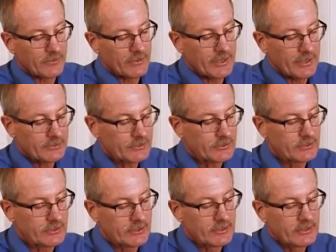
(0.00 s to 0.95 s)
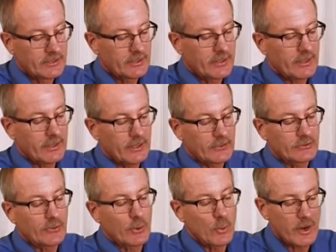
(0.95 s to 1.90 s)
this,
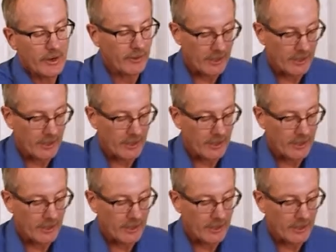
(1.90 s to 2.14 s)
is the Weir